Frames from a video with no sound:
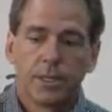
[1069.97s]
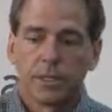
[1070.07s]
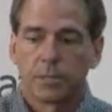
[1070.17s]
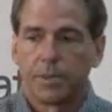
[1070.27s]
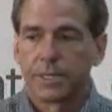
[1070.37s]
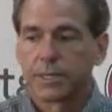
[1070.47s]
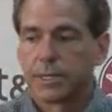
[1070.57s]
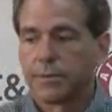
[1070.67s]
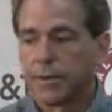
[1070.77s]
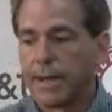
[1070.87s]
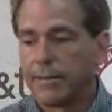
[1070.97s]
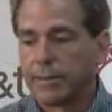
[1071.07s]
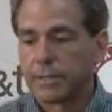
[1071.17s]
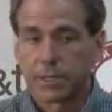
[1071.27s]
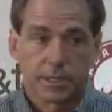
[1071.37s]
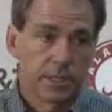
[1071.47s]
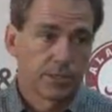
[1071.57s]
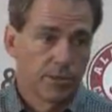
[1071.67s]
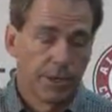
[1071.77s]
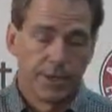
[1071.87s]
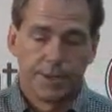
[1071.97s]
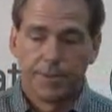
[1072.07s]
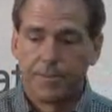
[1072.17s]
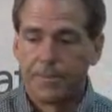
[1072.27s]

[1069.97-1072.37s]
especially if you're having success running it.